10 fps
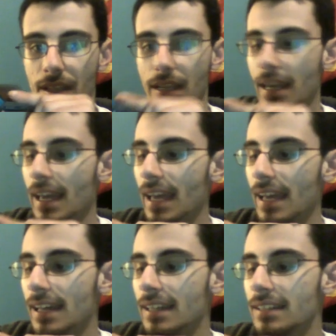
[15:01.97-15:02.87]

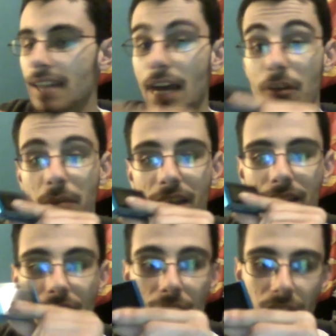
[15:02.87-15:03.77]
And I will make
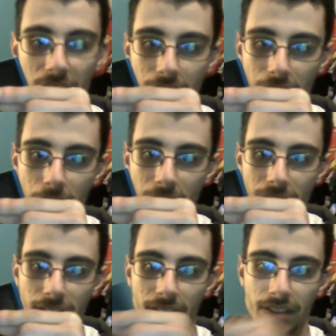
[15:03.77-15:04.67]
another video about
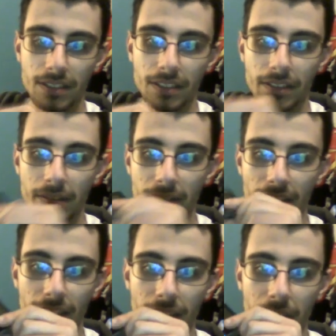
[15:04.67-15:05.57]
this
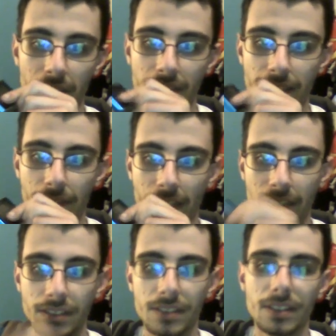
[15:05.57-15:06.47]
little
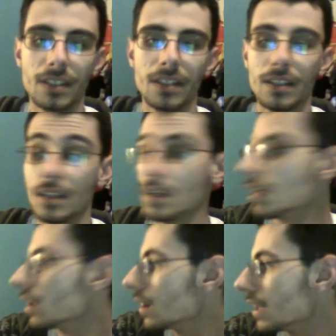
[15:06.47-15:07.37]
device
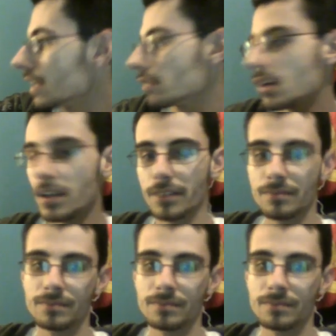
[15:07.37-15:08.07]
later on.